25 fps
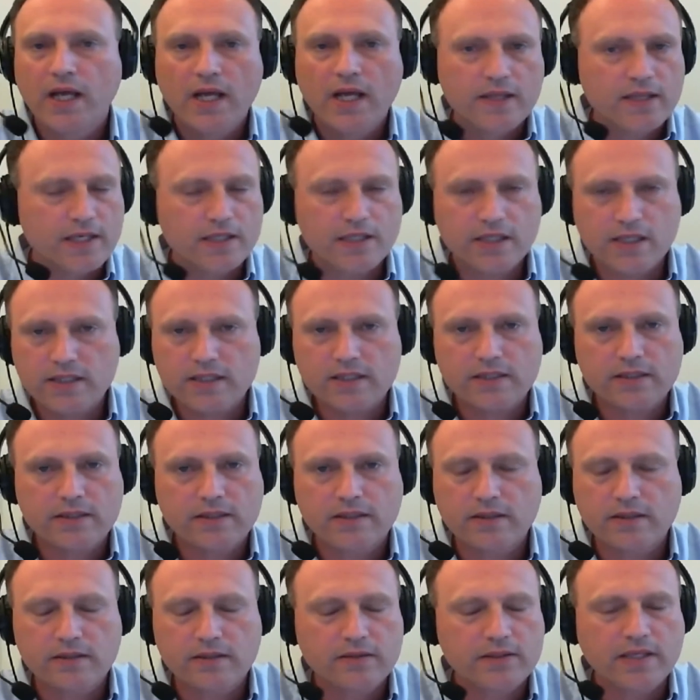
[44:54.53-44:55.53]
They just
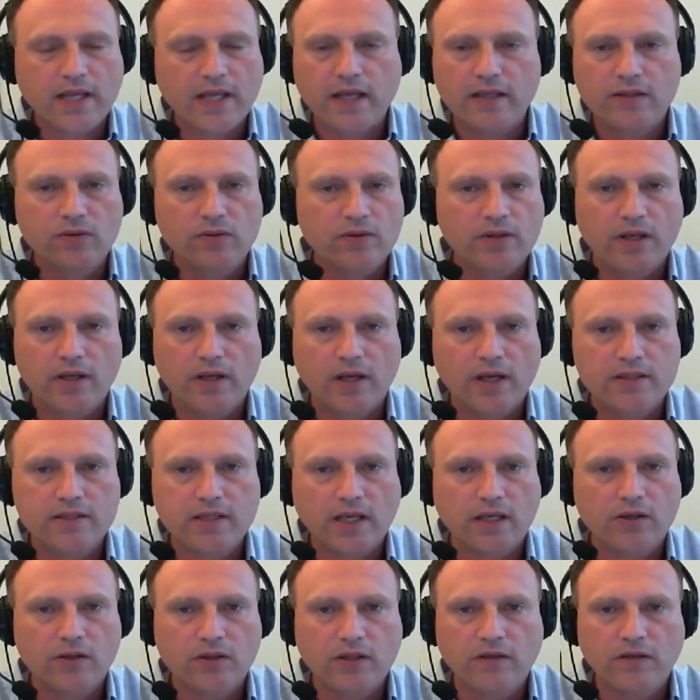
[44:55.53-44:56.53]
say to the
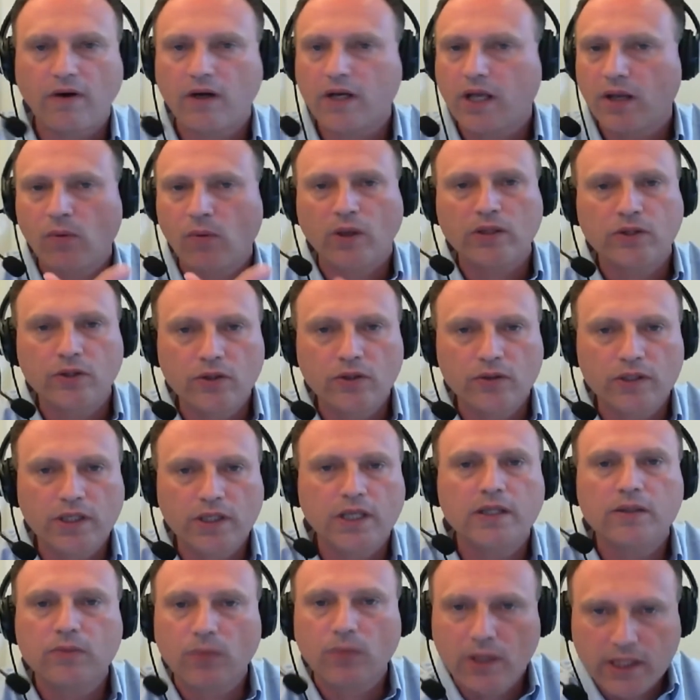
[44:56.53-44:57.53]
executive, okay, what do you
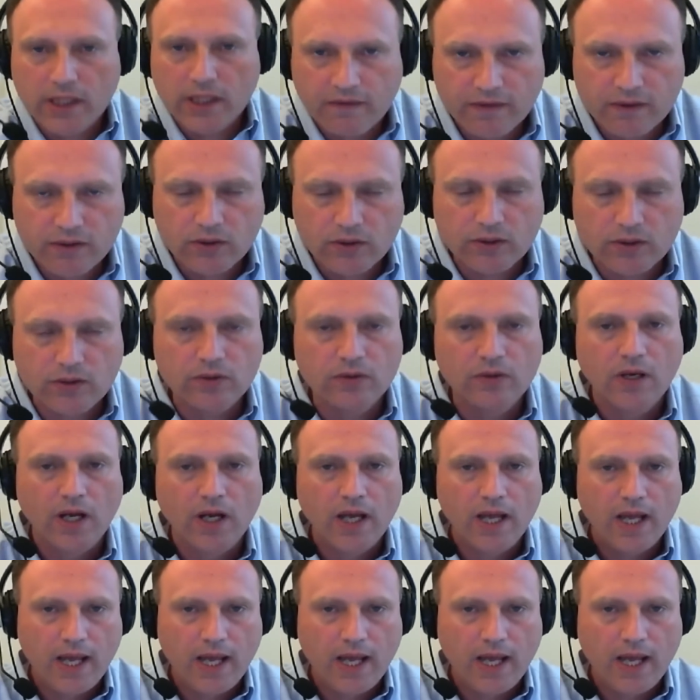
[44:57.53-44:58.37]
need? We'll give it to you.